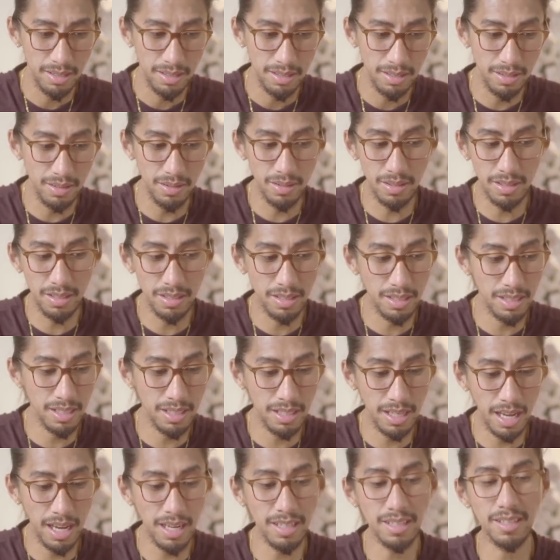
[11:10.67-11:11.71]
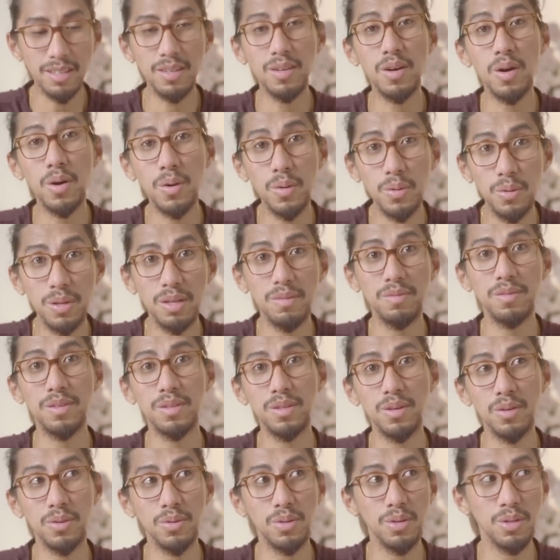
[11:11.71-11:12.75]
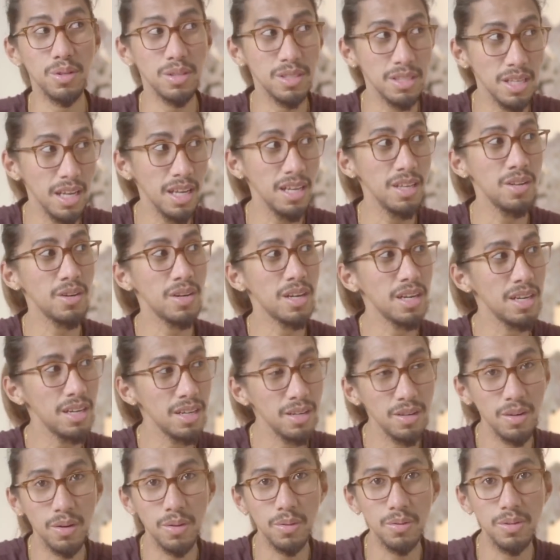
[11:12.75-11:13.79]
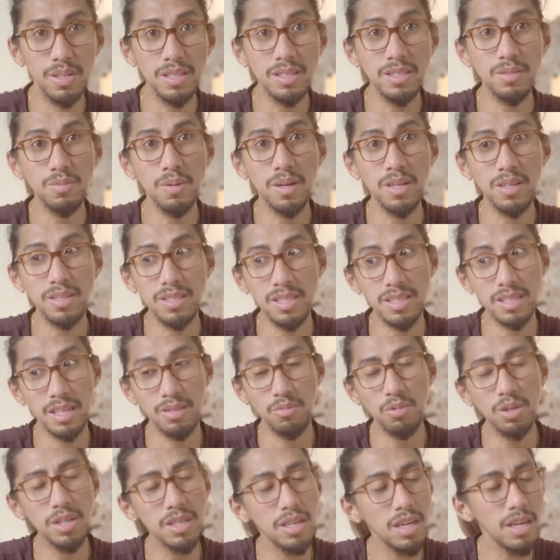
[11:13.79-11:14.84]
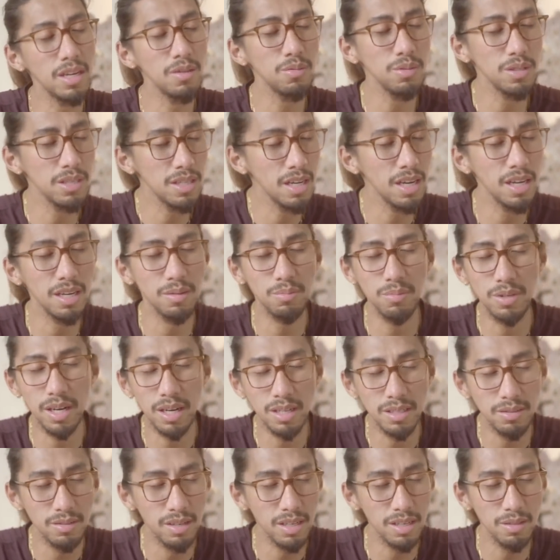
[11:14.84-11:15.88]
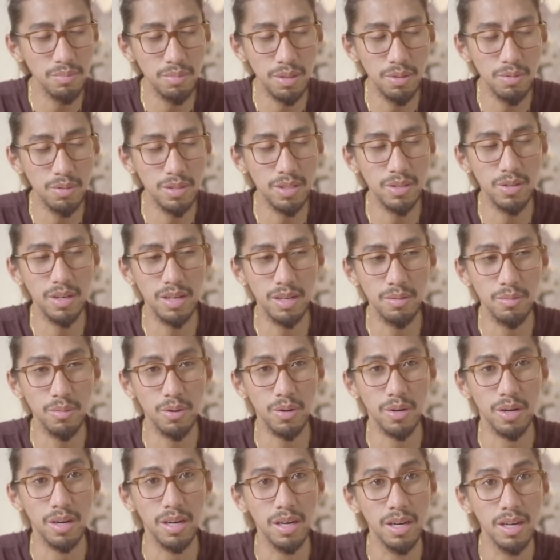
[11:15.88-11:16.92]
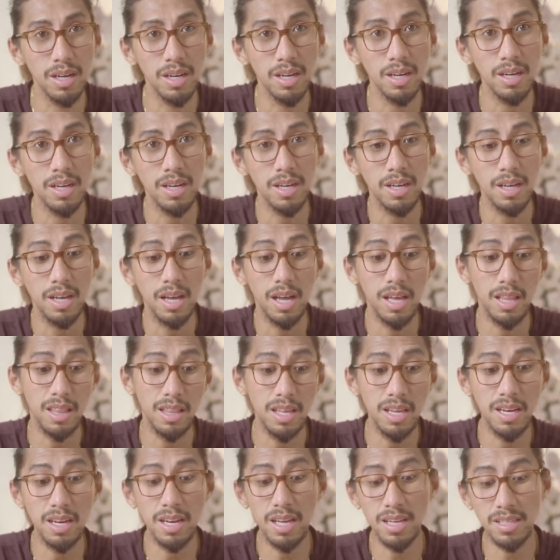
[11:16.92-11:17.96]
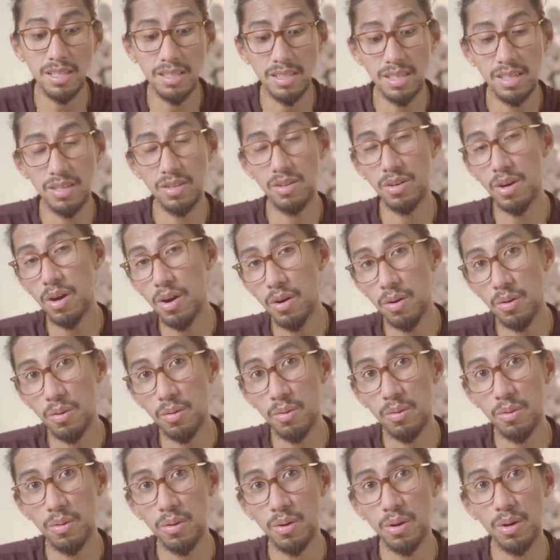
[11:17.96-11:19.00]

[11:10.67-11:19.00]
you can't go even though you're saying you're gonna go. This is when you decide, we're done, we're done, I'm not gonna be with you anymore. And then next thing you know,